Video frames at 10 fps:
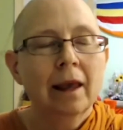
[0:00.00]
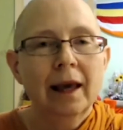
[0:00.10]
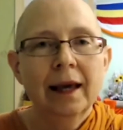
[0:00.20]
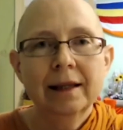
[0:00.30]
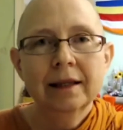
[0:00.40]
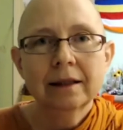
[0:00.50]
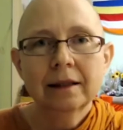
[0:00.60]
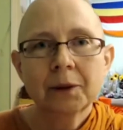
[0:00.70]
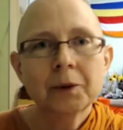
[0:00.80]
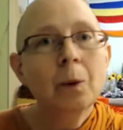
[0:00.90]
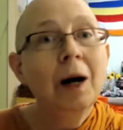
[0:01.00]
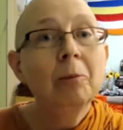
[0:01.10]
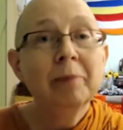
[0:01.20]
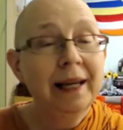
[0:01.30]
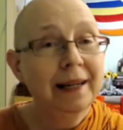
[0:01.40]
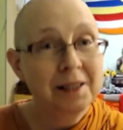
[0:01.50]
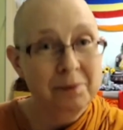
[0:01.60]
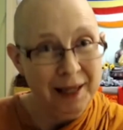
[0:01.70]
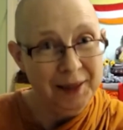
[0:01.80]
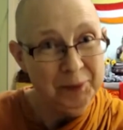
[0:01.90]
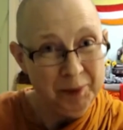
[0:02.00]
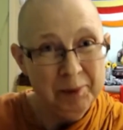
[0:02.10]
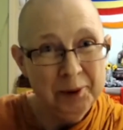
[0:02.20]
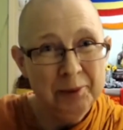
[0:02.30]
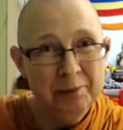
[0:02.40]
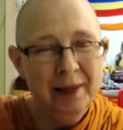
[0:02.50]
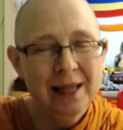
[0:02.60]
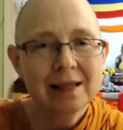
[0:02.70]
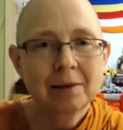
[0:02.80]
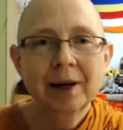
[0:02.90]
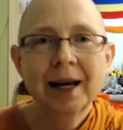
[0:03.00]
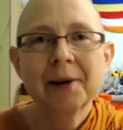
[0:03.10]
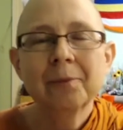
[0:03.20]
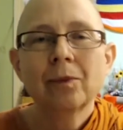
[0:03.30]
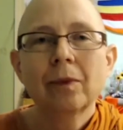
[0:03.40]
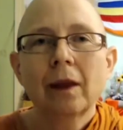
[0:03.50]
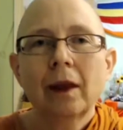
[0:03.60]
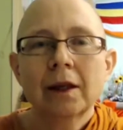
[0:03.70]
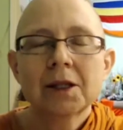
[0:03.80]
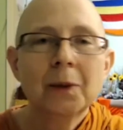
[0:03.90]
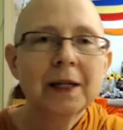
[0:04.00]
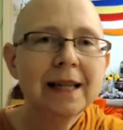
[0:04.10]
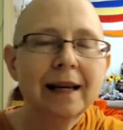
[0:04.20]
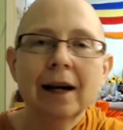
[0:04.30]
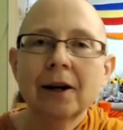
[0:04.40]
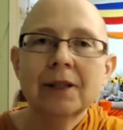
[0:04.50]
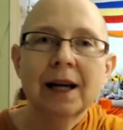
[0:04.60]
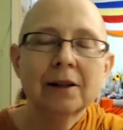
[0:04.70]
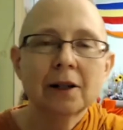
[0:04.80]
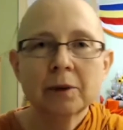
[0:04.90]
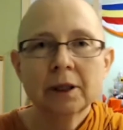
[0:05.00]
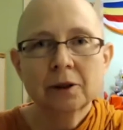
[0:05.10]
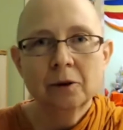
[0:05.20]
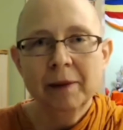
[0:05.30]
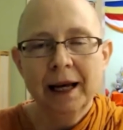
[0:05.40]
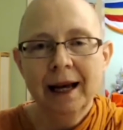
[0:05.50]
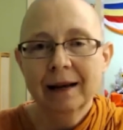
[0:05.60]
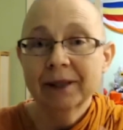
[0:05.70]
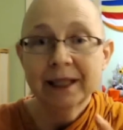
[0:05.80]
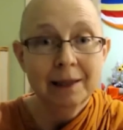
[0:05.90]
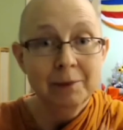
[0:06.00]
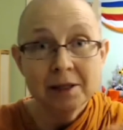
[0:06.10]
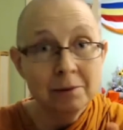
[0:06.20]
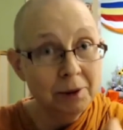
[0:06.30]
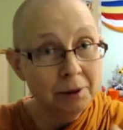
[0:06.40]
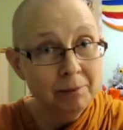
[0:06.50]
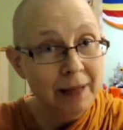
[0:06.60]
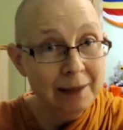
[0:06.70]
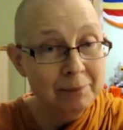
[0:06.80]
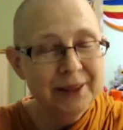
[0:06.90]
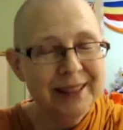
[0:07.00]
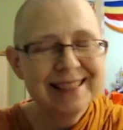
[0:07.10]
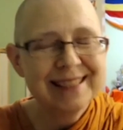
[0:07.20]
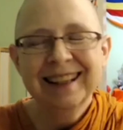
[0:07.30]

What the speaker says: And they were well picked by people passing by. So one day I go down there with a little bag. I'm going to get me some blackberries.